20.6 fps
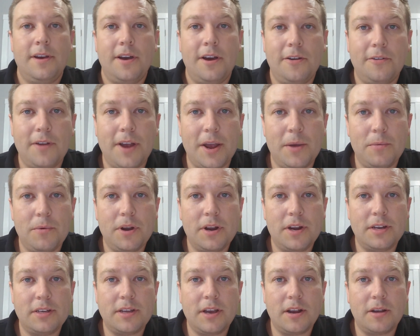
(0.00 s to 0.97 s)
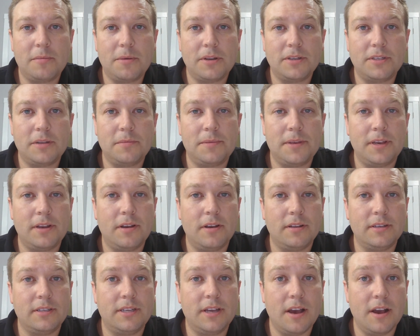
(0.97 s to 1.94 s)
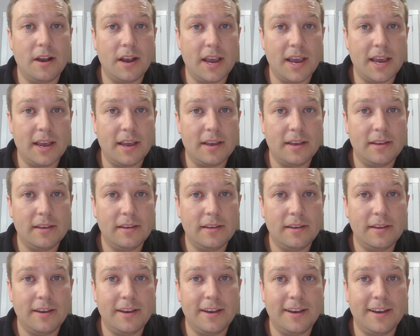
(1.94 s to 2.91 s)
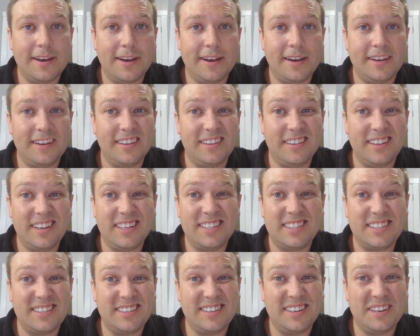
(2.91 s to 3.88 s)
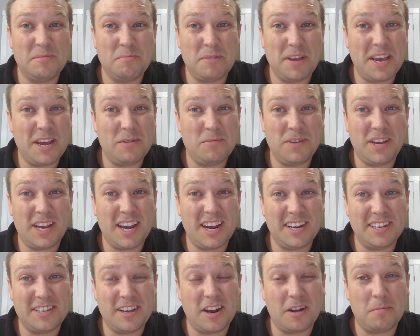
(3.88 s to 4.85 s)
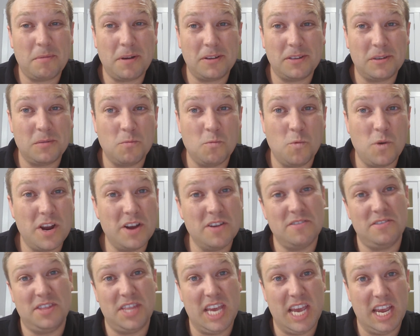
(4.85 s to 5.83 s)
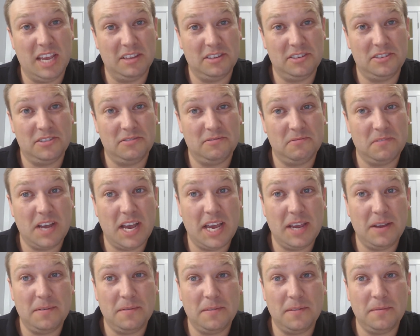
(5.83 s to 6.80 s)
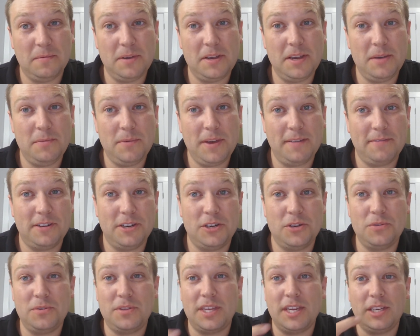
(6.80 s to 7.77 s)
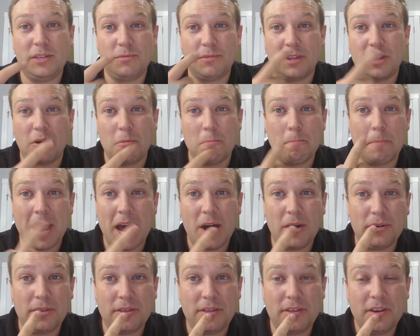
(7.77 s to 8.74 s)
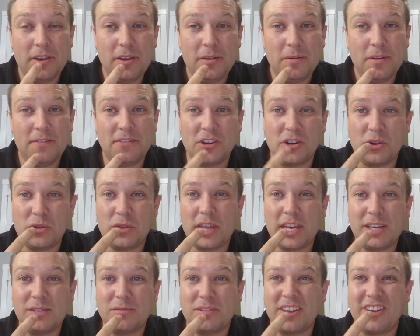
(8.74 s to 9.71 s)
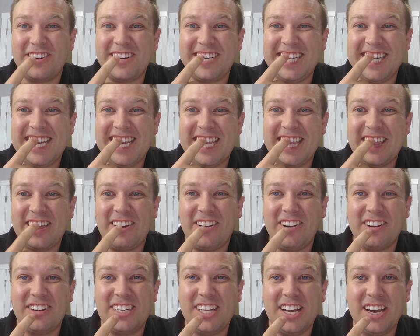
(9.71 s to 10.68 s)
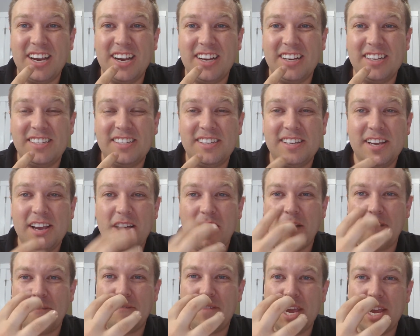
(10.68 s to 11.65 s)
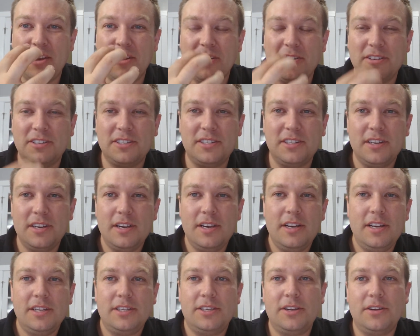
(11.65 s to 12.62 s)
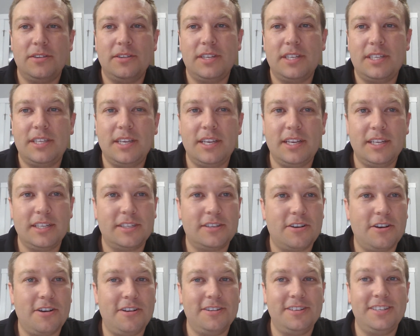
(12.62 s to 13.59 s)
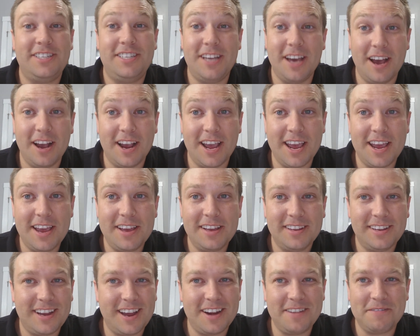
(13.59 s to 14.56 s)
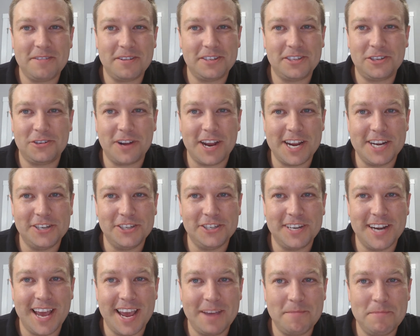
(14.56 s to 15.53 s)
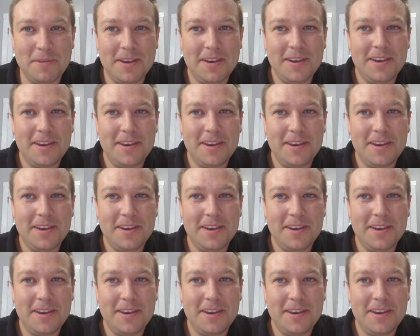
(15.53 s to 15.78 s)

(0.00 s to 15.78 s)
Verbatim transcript: All right, we're going to talk about something called tonguing. Uh, and that's in band, we kind of talk about some weird things, right? We, we have to do things with our mouth, we have to do things with our teeth, our tongues, our fingers. So this thing is called tonguing, kind of a strange name.